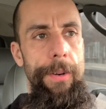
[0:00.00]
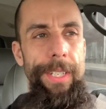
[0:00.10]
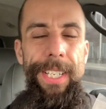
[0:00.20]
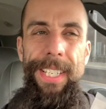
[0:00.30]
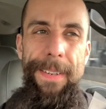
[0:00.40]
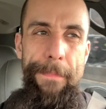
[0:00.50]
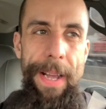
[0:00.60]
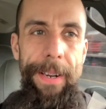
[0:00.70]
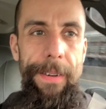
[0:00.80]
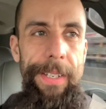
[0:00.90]
It's just a
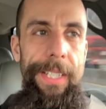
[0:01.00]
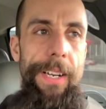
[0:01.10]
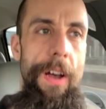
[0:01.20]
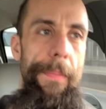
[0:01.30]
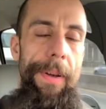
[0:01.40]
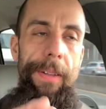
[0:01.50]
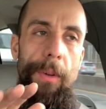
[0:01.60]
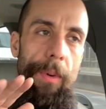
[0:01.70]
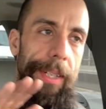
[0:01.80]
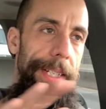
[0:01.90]
miter. Is the compound the
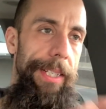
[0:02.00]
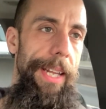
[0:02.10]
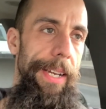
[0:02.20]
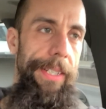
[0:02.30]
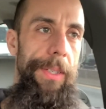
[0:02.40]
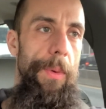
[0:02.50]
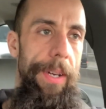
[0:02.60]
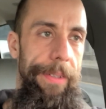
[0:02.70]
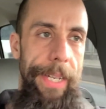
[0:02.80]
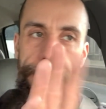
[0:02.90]
one that slides as
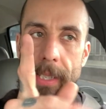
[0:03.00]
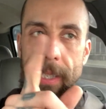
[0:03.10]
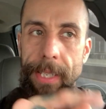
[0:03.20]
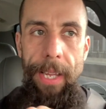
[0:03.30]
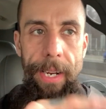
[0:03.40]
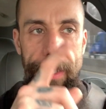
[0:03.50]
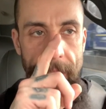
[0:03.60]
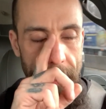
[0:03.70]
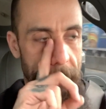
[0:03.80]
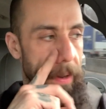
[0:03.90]
well? It doesn't slide. It's
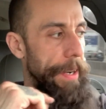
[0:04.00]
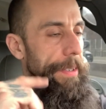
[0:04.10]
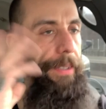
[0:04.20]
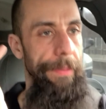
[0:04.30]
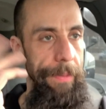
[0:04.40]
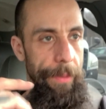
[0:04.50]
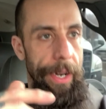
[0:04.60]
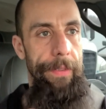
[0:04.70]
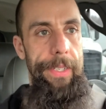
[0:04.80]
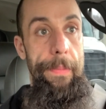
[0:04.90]
not on rails.
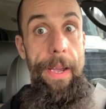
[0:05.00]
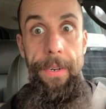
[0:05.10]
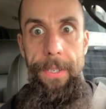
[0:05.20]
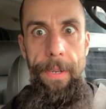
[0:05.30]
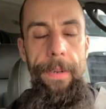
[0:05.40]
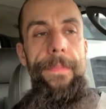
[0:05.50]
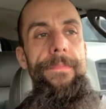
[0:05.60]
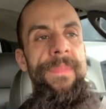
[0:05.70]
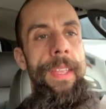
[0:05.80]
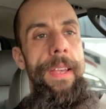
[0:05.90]
Whatever. It's miter saw.
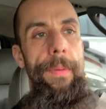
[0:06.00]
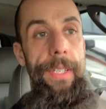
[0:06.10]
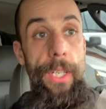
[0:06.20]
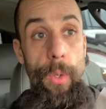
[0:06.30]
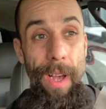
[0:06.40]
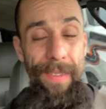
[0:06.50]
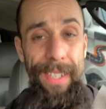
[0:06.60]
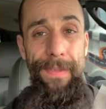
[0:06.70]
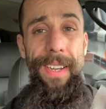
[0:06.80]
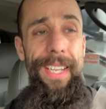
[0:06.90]
But it's a
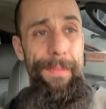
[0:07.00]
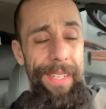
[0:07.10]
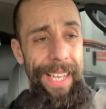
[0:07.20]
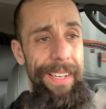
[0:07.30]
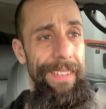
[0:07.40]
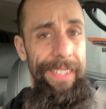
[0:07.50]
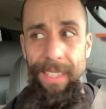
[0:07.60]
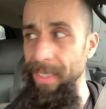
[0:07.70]
12-inch fucking blade on it.